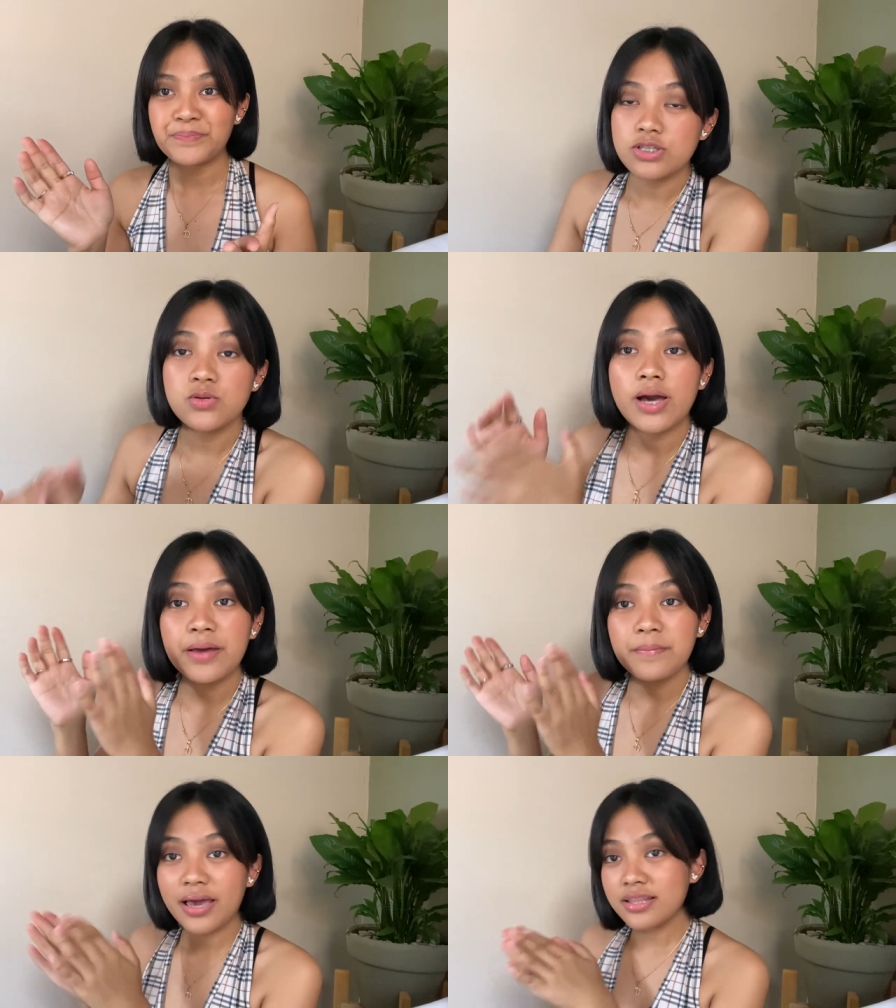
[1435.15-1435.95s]
So,
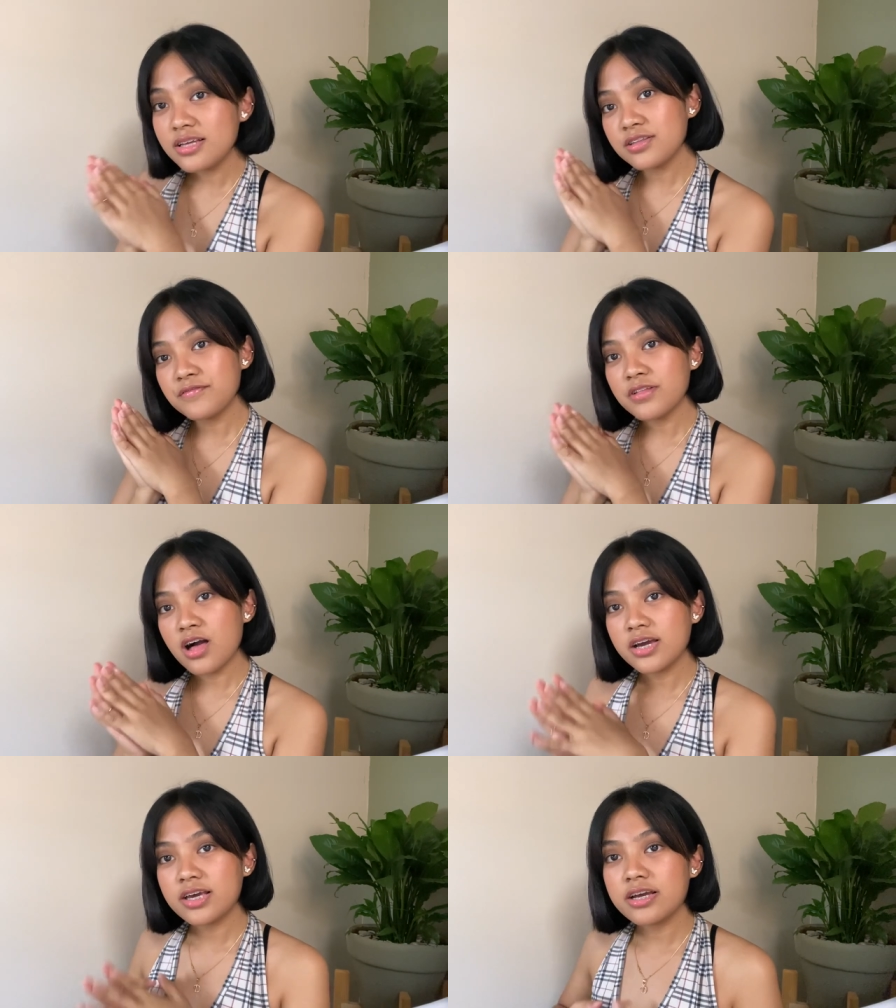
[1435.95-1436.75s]
I'm ending the
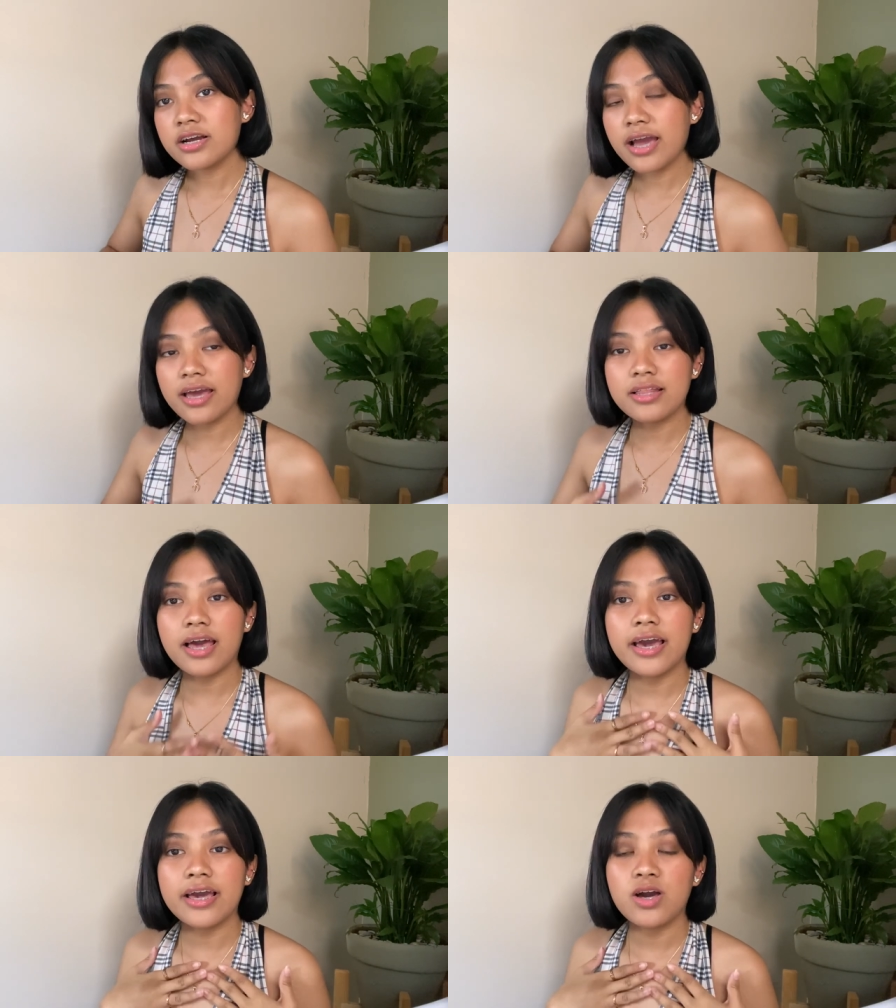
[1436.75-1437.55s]
vlog here, and
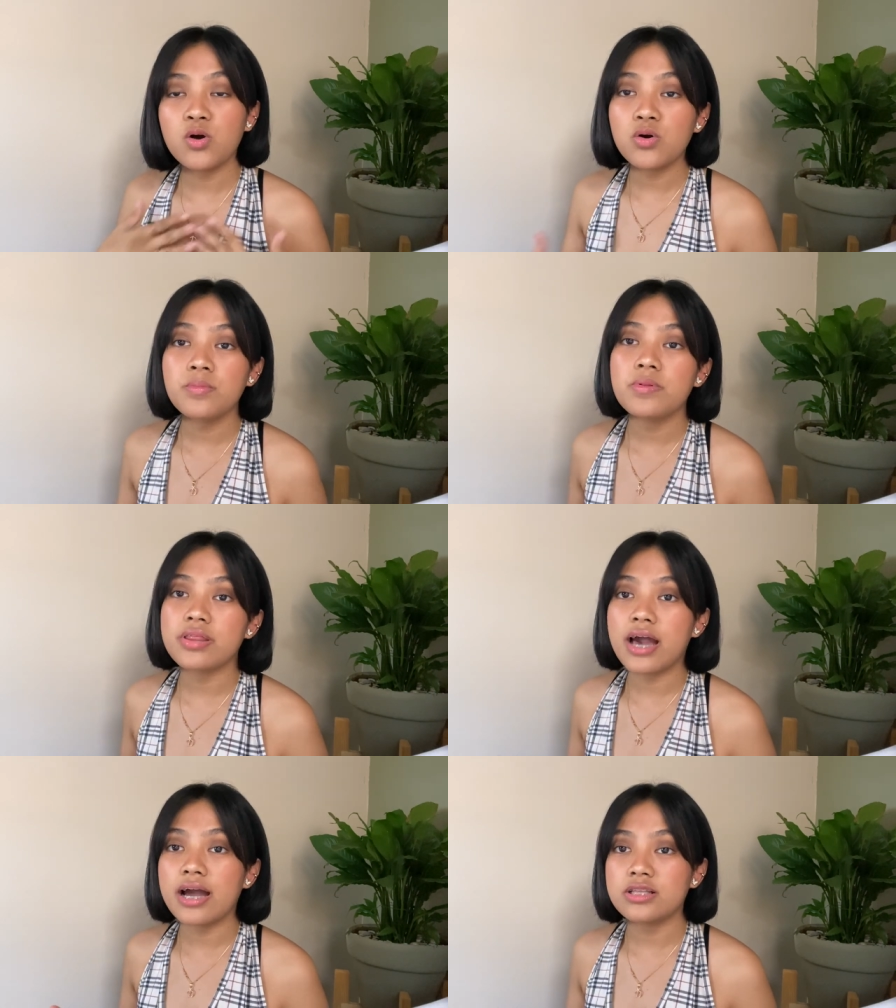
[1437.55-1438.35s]
I hope
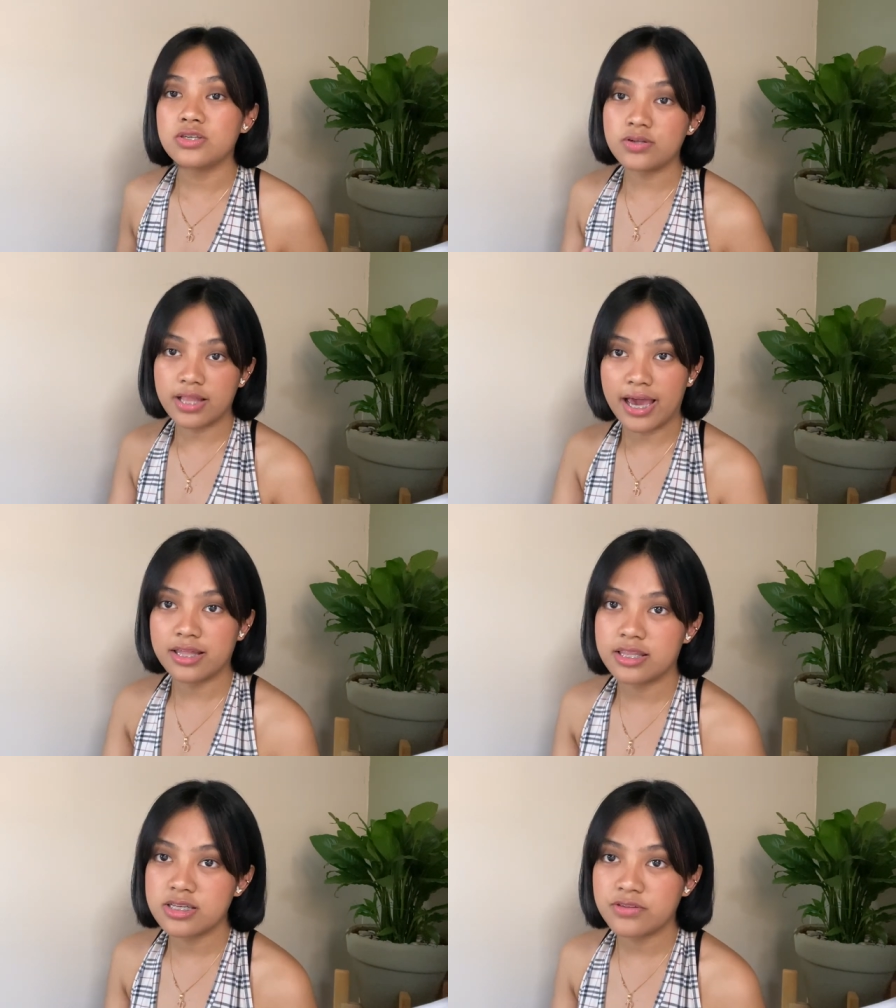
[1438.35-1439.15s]
that you like
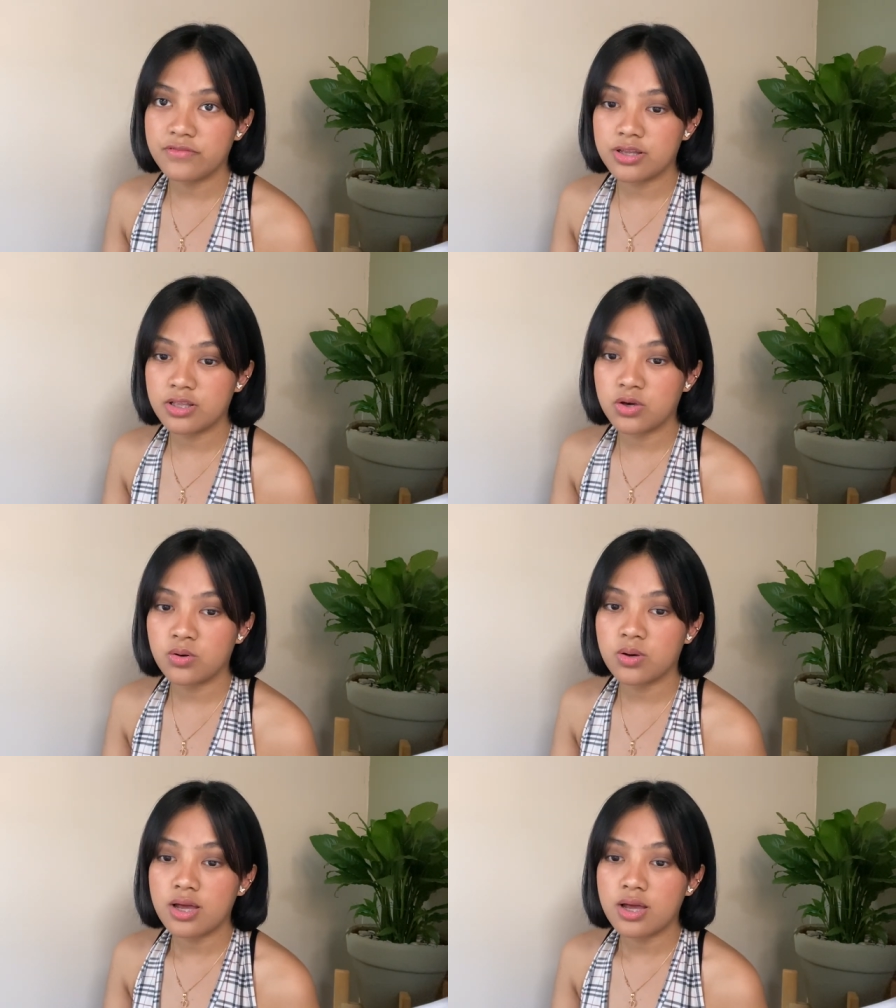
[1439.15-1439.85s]
this video.